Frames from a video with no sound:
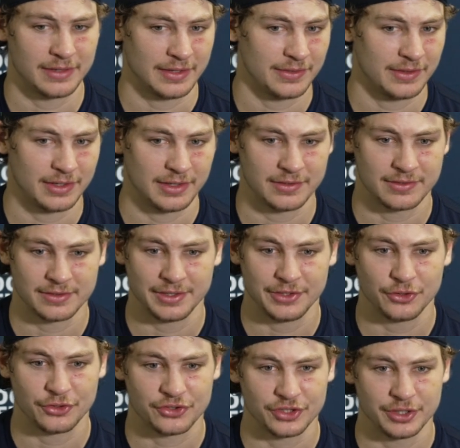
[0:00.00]
I think it's
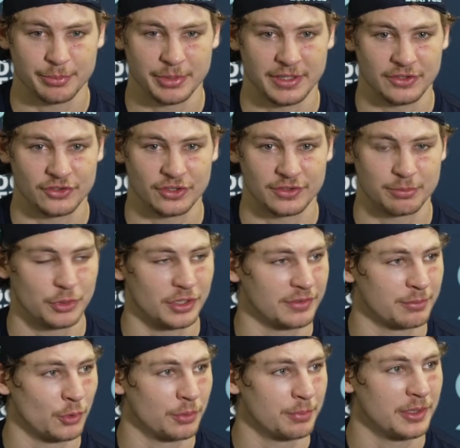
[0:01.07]
leadership, and it just
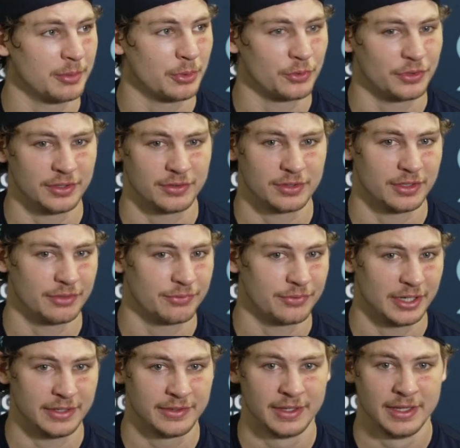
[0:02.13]
brings more people into the
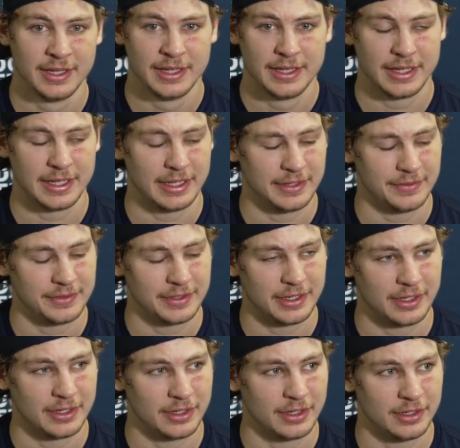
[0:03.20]
fight. And
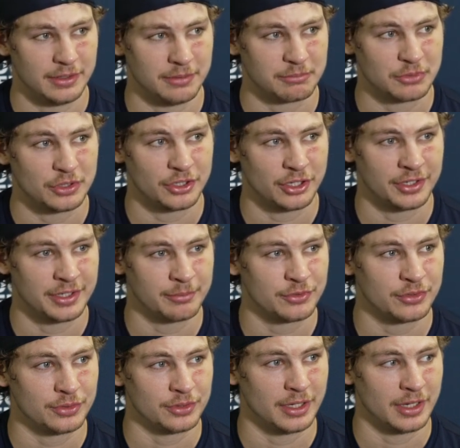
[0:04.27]
um, good on him
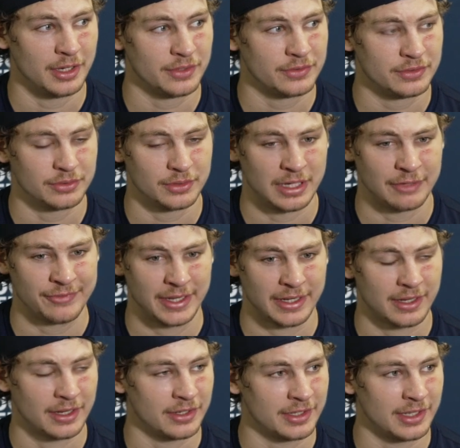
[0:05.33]
to uh, to have
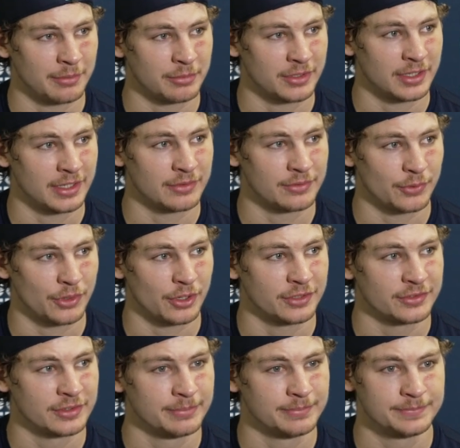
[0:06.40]
that kind of game tonight for
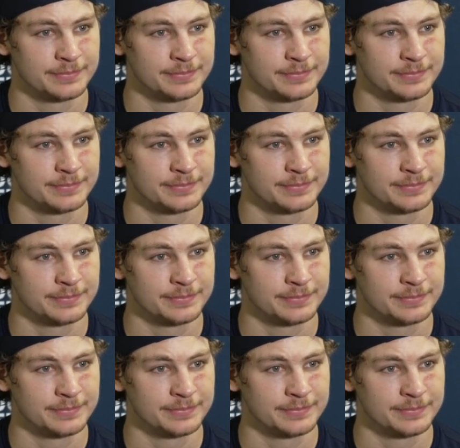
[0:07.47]
us.